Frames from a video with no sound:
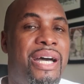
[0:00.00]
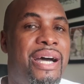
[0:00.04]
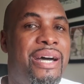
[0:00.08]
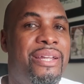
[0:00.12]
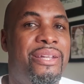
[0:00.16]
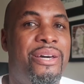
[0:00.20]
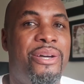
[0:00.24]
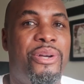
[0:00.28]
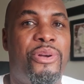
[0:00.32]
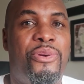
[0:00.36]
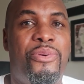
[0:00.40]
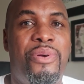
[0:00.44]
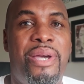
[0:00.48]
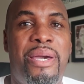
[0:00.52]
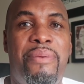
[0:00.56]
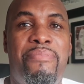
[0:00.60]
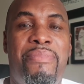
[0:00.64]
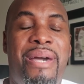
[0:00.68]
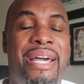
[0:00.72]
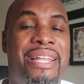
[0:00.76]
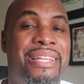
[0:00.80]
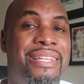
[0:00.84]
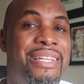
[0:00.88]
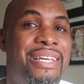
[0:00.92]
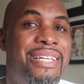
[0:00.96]
down,
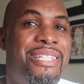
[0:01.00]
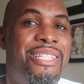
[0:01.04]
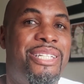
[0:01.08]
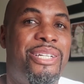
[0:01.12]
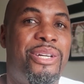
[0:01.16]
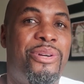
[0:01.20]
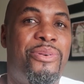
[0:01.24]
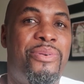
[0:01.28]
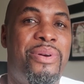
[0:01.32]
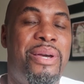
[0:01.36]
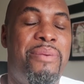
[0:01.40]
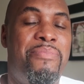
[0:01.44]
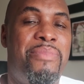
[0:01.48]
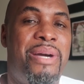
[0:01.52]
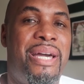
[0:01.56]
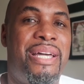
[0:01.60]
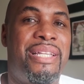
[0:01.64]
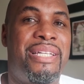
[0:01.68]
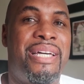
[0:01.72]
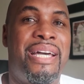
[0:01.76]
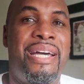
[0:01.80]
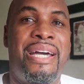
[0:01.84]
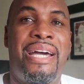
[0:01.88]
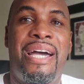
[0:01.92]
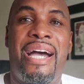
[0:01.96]
agreement,
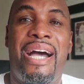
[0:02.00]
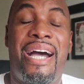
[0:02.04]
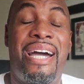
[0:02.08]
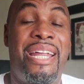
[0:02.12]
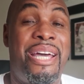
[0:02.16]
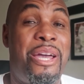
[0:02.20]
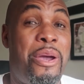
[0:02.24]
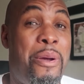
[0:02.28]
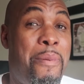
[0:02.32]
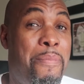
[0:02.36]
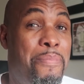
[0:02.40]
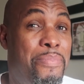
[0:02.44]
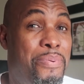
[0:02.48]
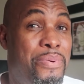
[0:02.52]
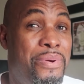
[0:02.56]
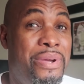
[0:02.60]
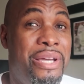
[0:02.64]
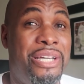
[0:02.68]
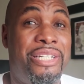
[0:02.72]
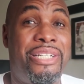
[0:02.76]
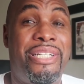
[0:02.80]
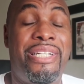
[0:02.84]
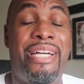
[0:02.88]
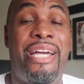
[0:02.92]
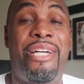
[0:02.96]
disagreement, and I
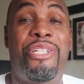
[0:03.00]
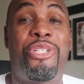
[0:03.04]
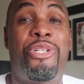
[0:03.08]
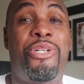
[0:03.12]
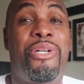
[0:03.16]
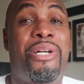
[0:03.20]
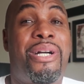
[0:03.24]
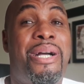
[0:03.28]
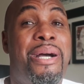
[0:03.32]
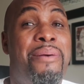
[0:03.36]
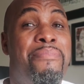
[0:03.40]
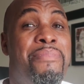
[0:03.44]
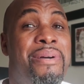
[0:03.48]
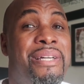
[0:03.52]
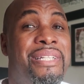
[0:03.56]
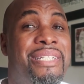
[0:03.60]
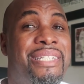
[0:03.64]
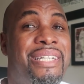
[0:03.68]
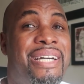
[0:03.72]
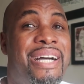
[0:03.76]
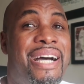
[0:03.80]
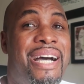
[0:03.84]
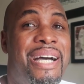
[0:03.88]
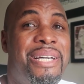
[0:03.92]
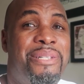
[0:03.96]
appreciate your comments,
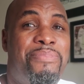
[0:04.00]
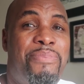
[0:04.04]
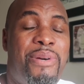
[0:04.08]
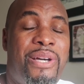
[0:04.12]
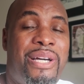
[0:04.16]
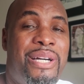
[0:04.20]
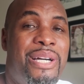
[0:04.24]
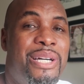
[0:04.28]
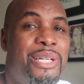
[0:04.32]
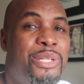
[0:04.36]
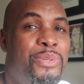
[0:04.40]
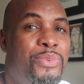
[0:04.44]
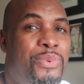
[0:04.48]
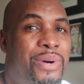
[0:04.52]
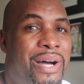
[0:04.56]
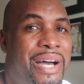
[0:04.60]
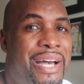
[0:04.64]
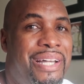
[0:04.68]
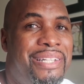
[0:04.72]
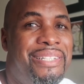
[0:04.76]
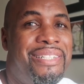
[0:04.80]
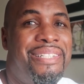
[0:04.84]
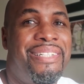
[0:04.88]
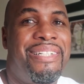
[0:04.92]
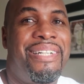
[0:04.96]
guys, because
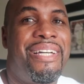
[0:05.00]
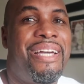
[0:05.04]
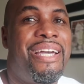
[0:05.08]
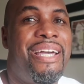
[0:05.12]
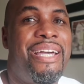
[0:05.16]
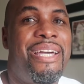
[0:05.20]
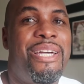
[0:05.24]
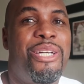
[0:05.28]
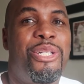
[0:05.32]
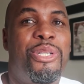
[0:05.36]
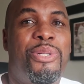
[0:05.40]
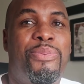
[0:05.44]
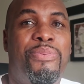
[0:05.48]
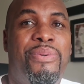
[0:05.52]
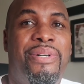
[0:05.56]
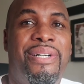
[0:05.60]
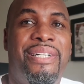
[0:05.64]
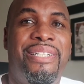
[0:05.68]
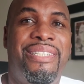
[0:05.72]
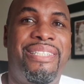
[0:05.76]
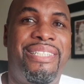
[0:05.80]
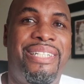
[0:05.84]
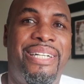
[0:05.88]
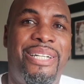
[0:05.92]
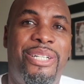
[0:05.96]
what? Each
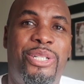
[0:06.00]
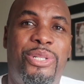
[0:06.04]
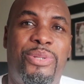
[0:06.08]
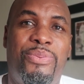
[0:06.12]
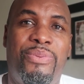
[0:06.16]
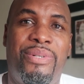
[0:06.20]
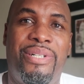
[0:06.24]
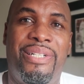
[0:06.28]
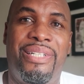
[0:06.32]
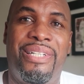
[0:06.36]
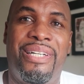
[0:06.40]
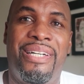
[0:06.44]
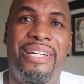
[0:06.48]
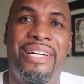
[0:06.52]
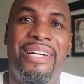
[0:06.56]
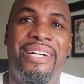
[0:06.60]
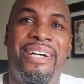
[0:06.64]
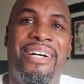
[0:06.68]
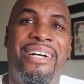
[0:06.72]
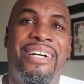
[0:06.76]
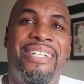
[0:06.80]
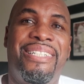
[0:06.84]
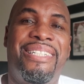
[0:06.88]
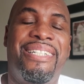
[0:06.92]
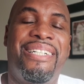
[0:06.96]
one teach one.
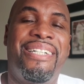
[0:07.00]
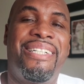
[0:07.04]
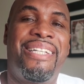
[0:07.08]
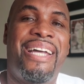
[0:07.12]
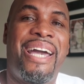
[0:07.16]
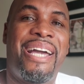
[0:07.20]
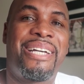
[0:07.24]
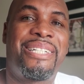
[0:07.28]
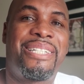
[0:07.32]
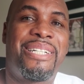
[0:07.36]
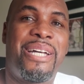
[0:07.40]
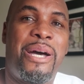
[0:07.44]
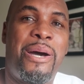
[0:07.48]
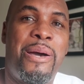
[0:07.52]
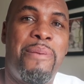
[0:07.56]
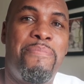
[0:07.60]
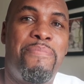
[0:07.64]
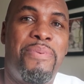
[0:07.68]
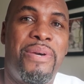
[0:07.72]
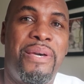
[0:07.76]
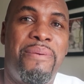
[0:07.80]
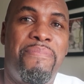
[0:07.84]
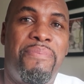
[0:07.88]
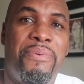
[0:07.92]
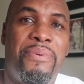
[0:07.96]
Until next time,
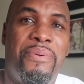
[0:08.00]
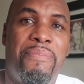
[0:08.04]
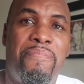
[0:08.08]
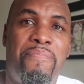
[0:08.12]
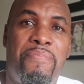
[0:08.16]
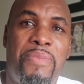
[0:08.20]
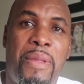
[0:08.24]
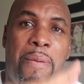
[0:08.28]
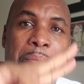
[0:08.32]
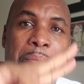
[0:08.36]
people.